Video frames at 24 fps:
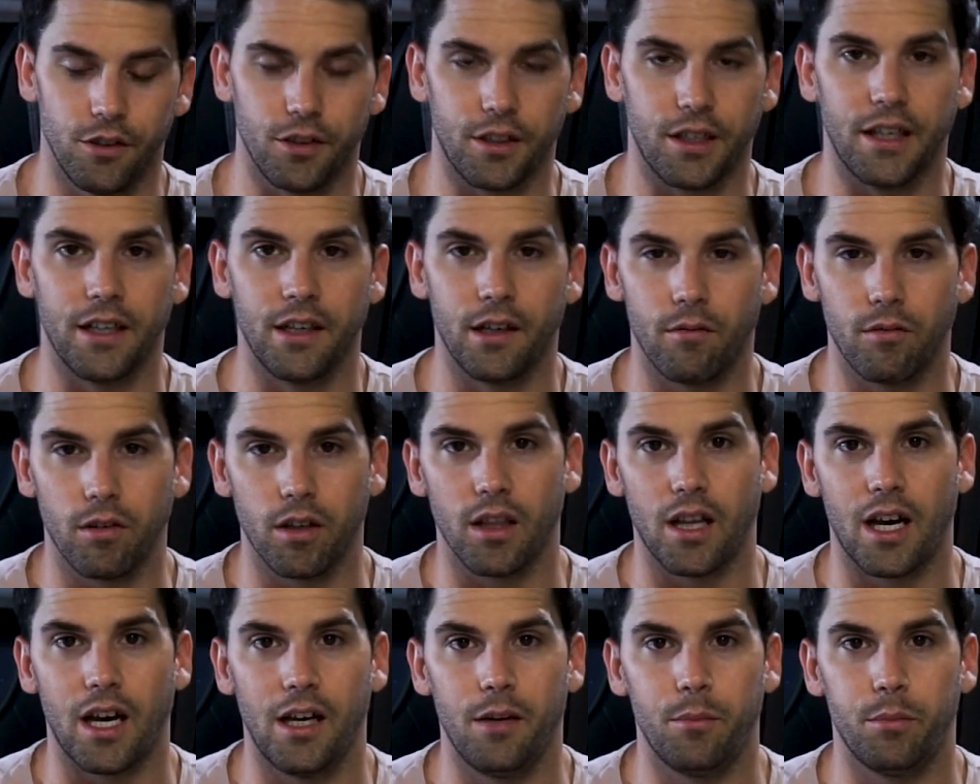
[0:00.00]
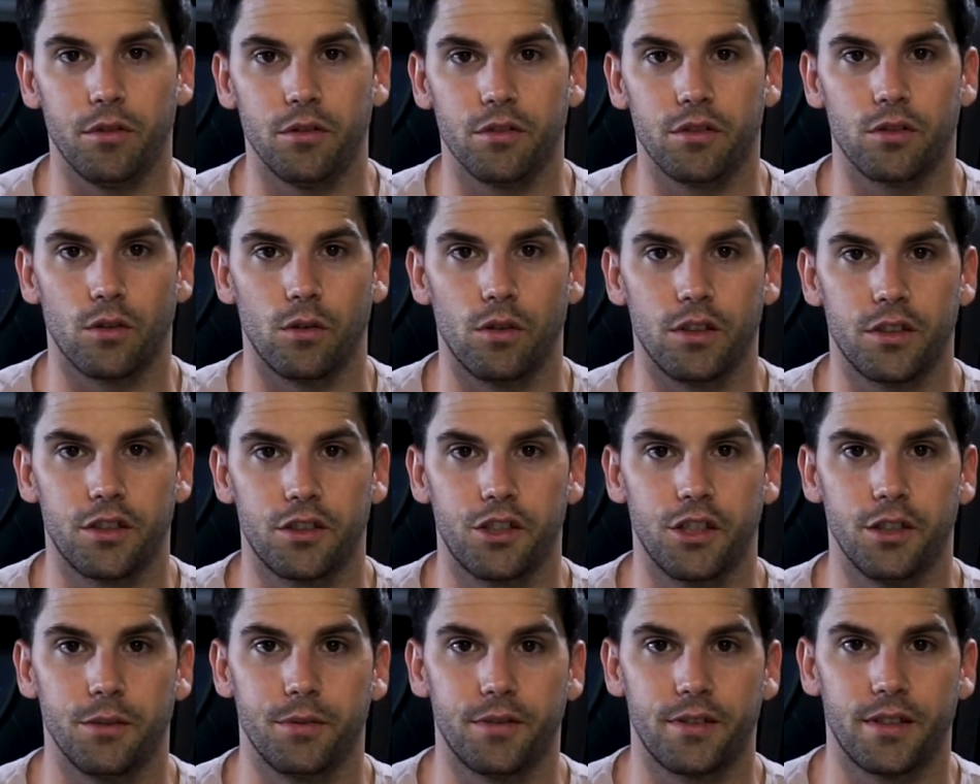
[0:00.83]
Getting a reliable source
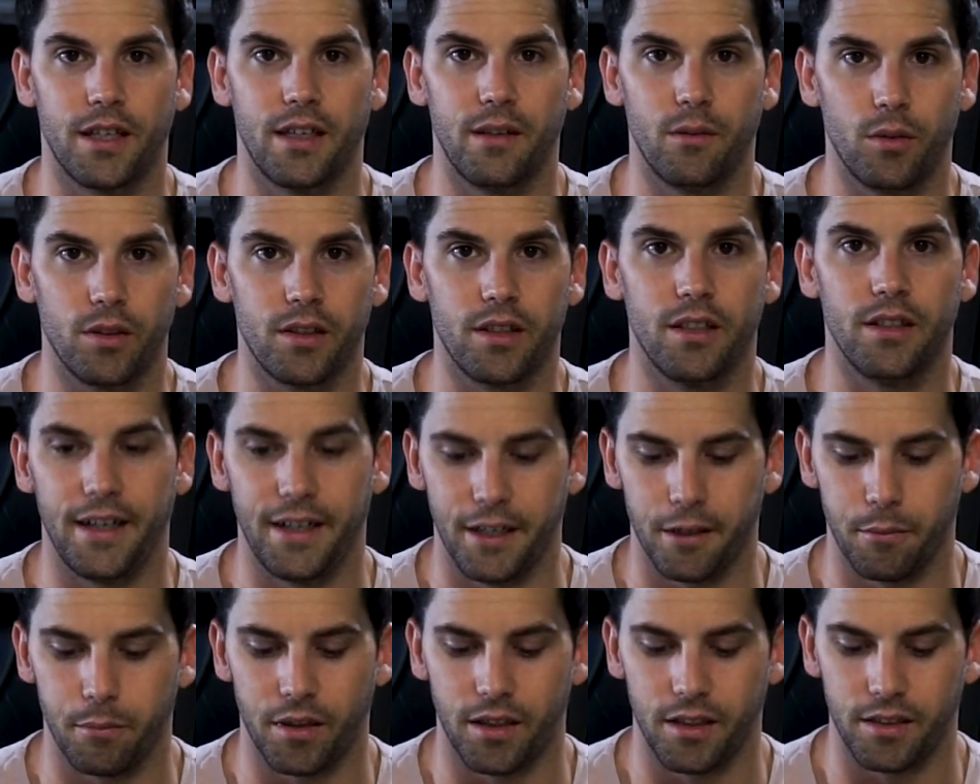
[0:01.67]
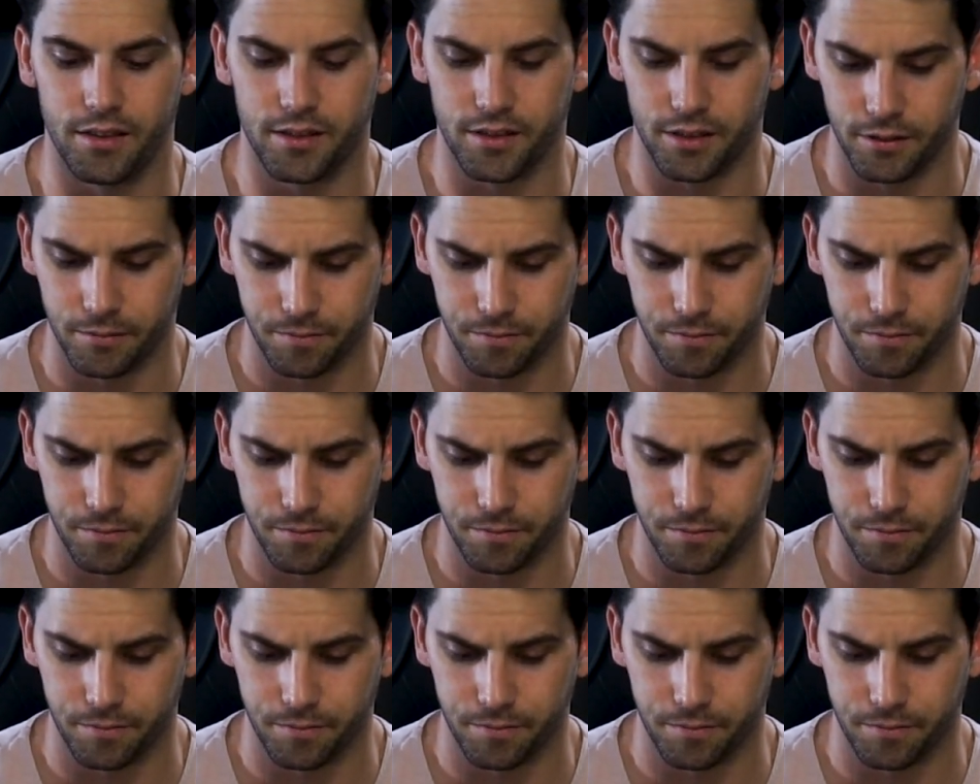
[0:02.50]
chipset within earbuds.